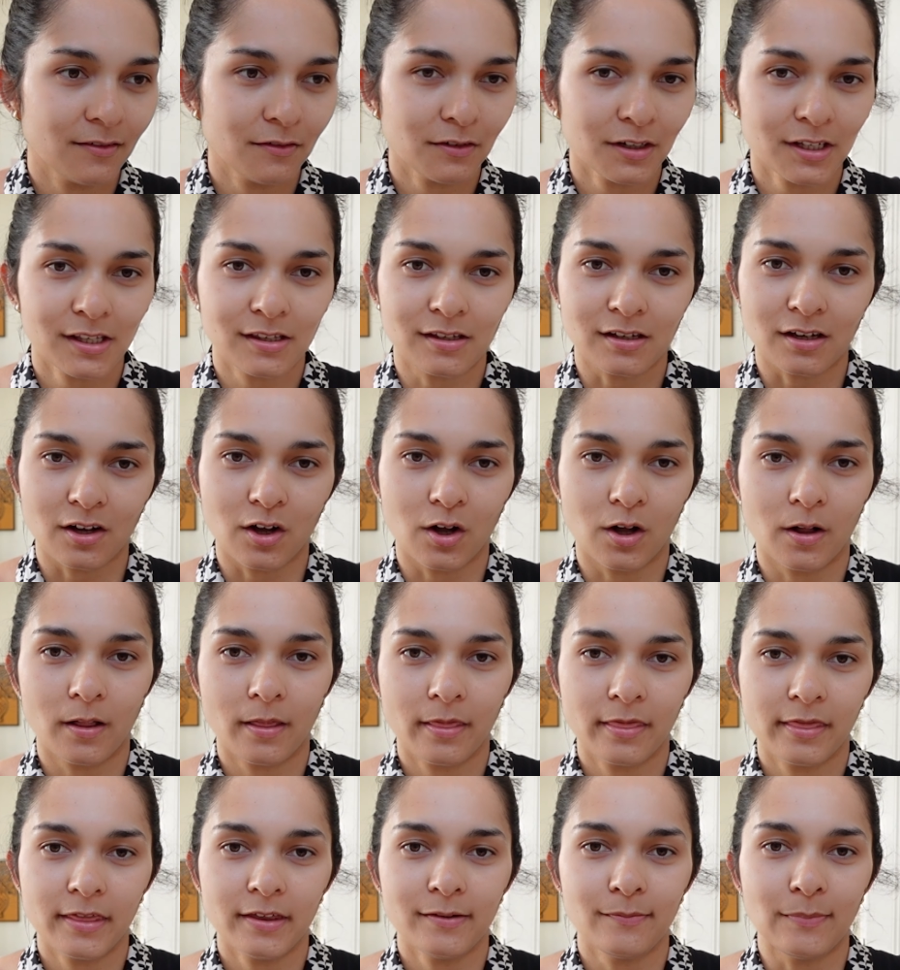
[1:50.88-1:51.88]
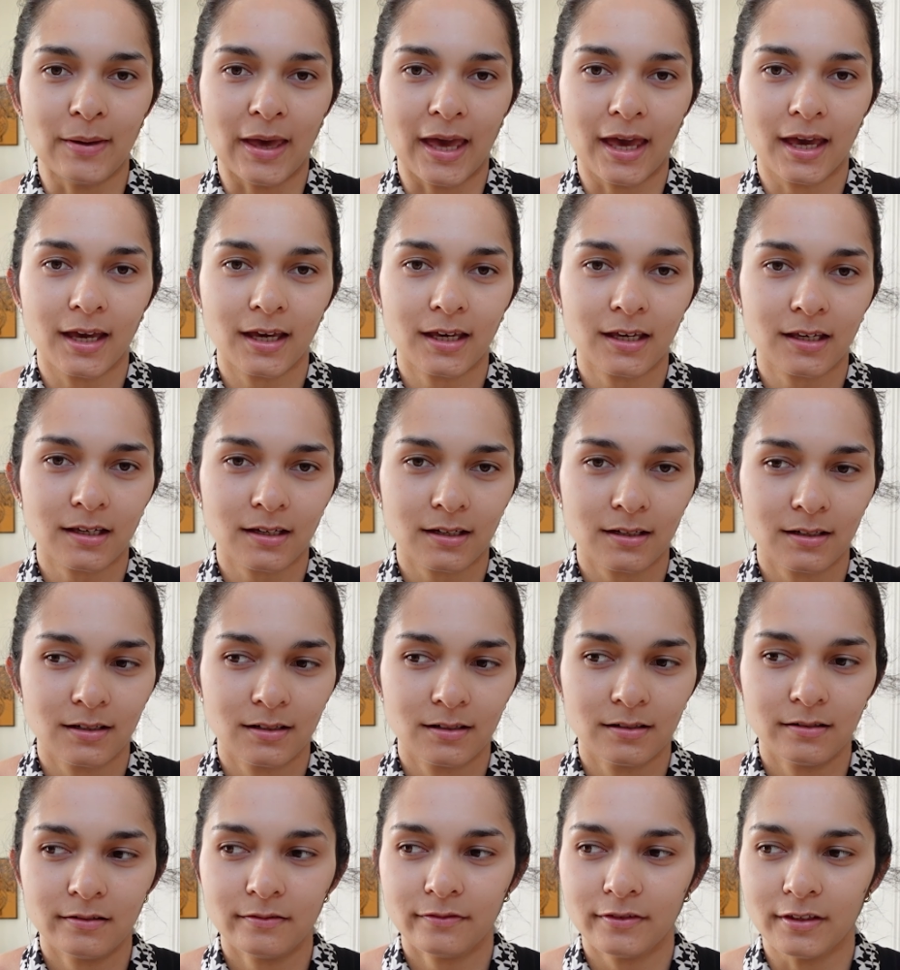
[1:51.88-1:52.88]
resting on the back
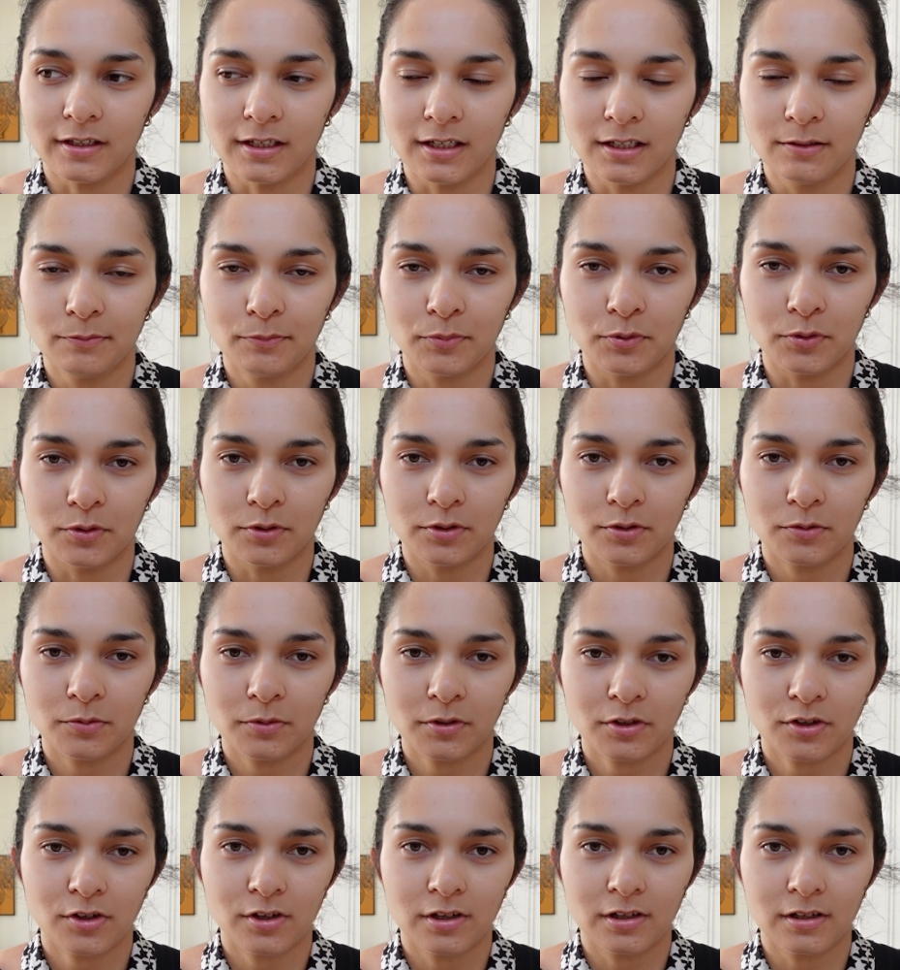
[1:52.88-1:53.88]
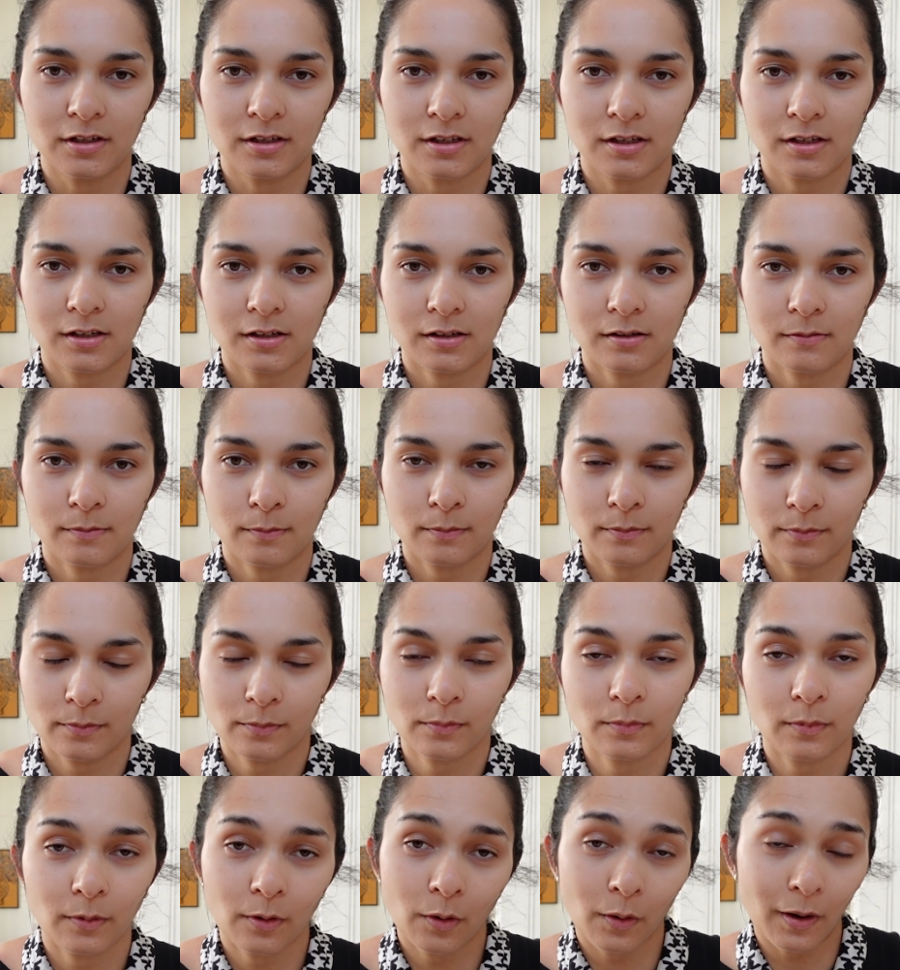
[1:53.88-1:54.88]
of the headboard, which is
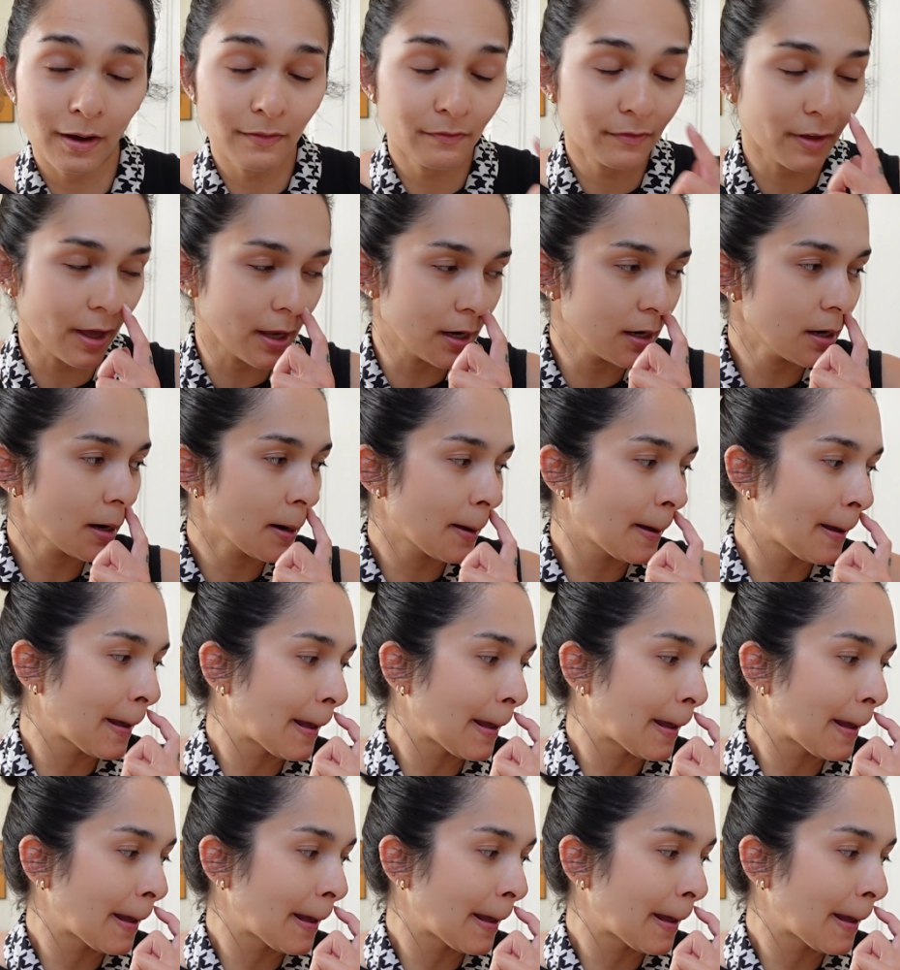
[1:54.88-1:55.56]
quite fun.